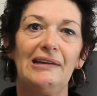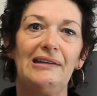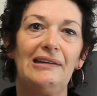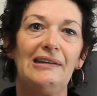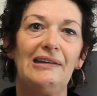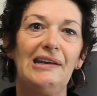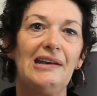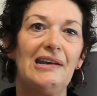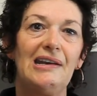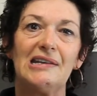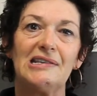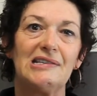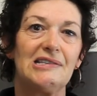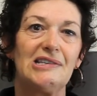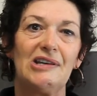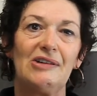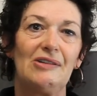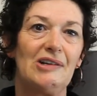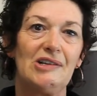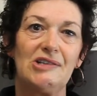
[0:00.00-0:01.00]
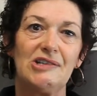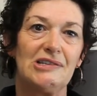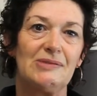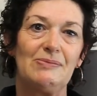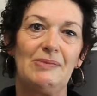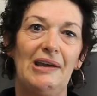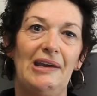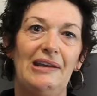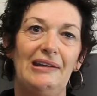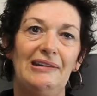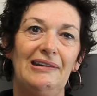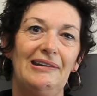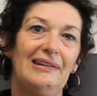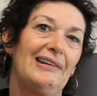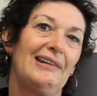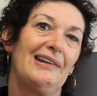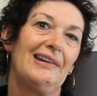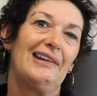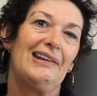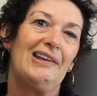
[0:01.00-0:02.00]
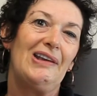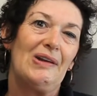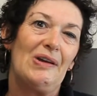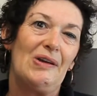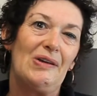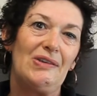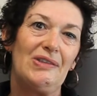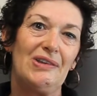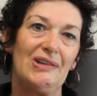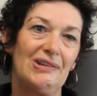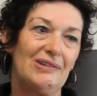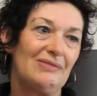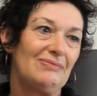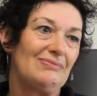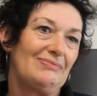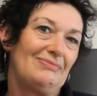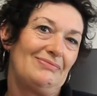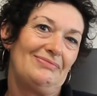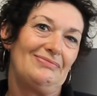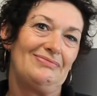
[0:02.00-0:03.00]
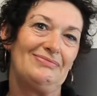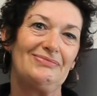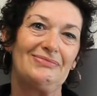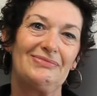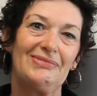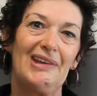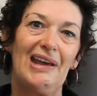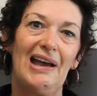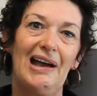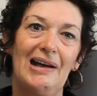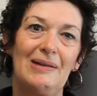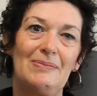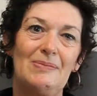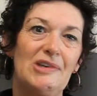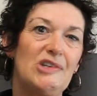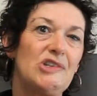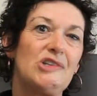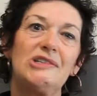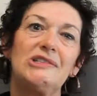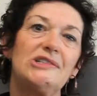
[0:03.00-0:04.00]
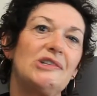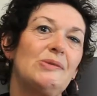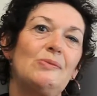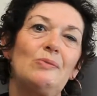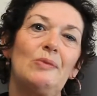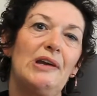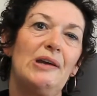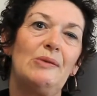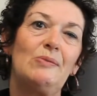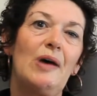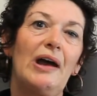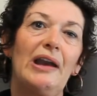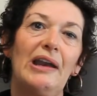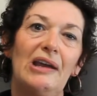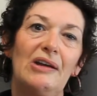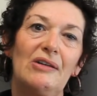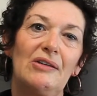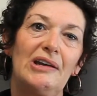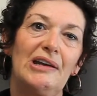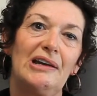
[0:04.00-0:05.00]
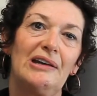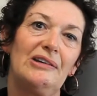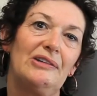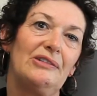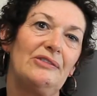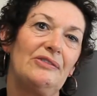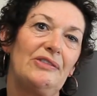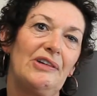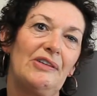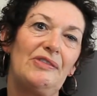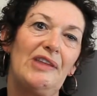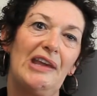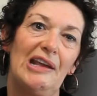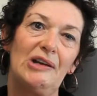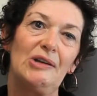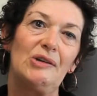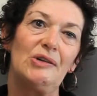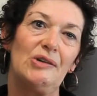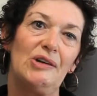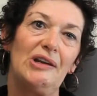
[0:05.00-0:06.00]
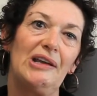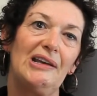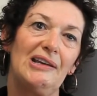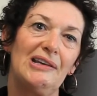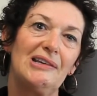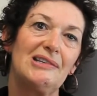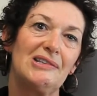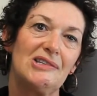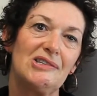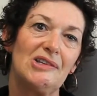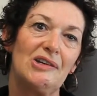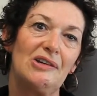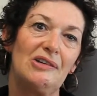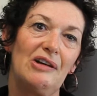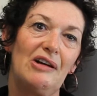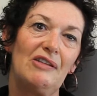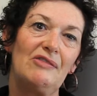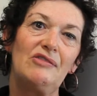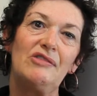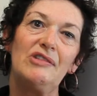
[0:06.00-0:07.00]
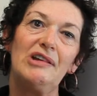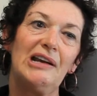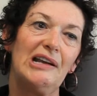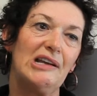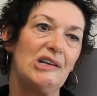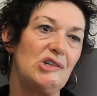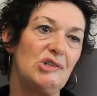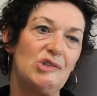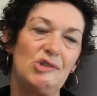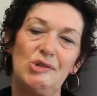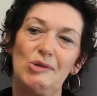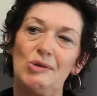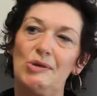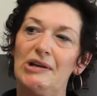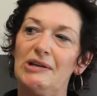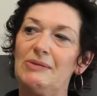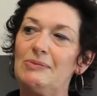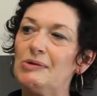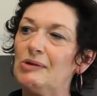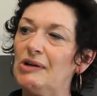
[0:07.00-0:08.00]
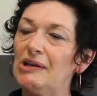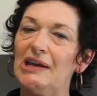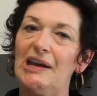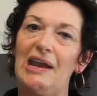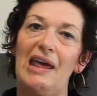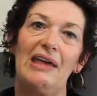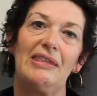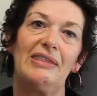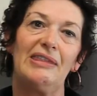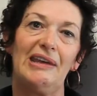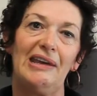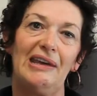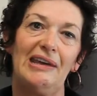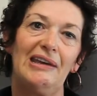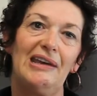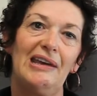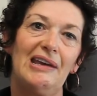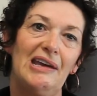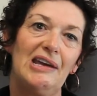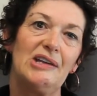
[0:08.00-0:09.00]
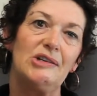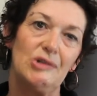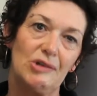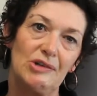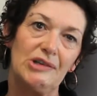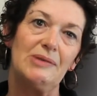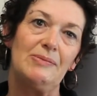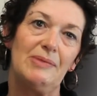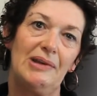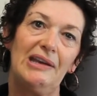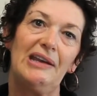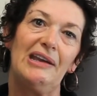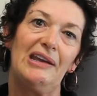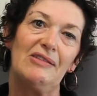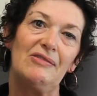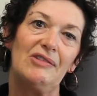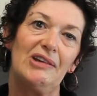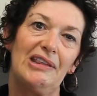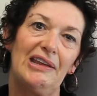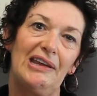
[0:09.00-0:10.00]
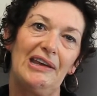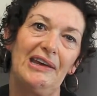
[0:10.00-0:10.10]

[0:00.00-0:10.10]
didn't necessarily just mean, that it's just in one area of their learning. So I've really enjoyed putting it out there and documenting everything.